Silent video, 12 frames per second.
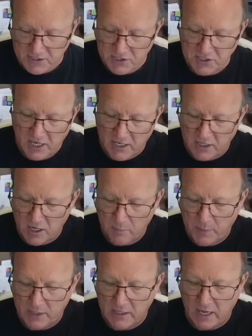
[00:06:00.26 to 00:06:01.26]
of stand it
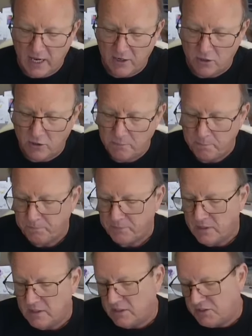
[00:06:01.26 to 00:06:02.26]
up at an angle,
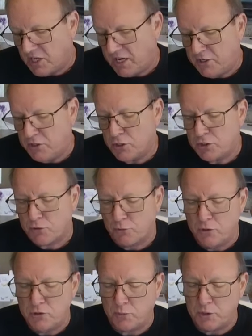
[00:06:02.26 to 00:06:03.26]
tighten your
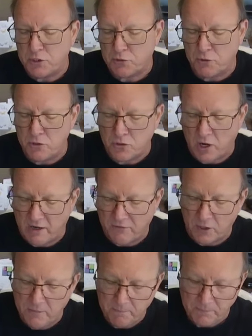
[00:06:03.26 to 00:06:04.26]
screws with a
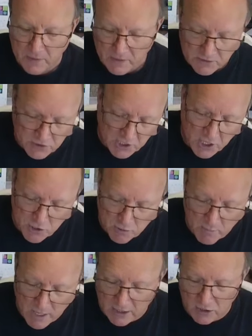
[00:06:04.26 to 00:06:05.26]
screwdriver to get your
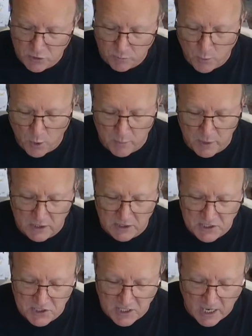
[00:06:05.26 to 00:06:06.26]
model to
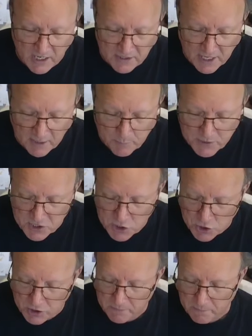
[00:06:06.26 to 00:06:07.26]
permanently stay in that
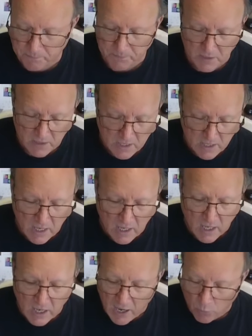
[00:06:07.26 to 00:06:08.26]
position.
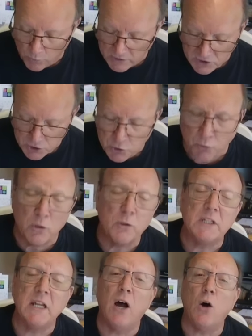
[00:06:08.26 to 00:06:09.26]
I wouldn't screw
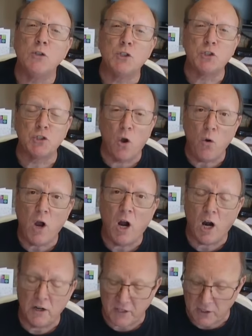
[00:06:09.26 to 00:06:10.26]
it down so
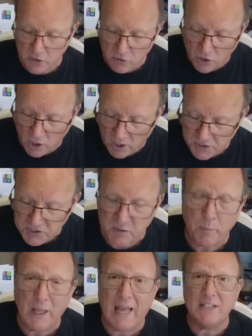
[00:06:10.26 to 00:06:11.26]
hard that you cause the
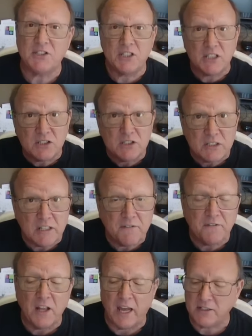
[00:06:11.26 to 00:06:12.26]
plastic to
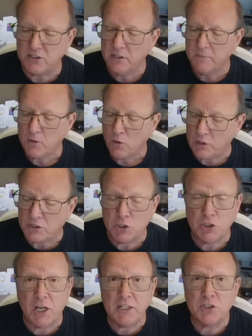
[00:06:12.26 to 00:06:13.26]
deflect or to
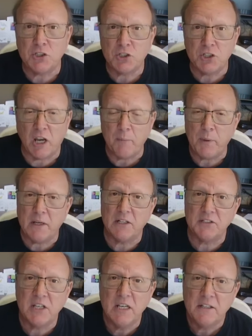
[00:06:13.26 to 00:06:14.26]
change its shape,
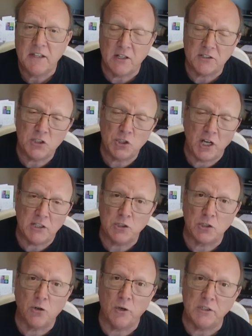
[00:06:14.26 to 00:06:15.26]
because there's a chance
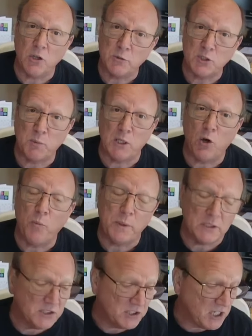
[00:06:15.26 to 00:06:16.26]
you're going to split
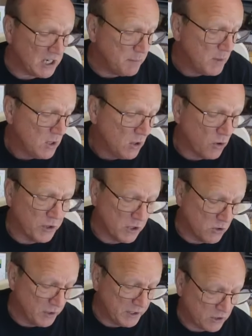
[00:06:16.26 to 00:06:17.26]
open a seam or you're
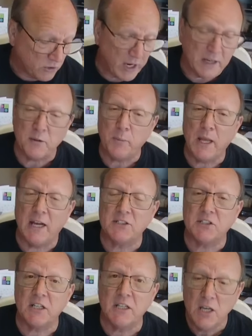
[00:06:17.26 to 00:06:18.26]
going to crack the
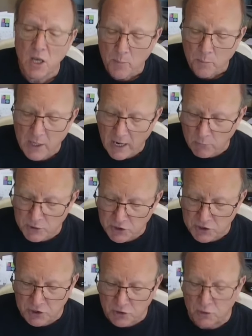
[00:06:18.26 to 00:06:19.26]
plastic. But I would
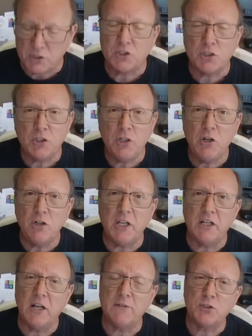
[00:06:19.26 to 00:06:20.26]
just do it securely
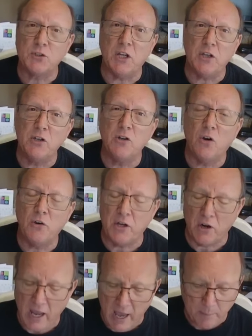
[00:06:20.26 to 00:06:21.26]
enough so that you know
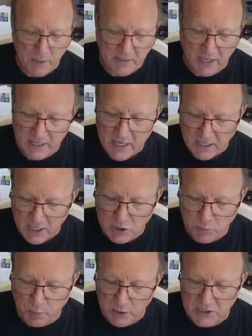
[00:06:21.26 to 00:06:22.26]
you're happy that it's
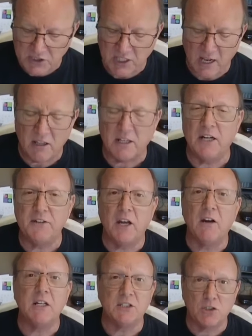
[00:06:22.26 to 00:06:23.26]
pretty solid on there
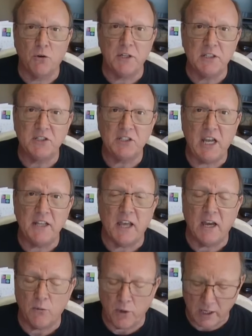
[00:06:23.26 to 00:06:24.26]
and it's going to stay
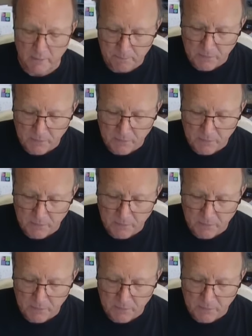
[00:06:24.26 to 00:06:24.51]
that way.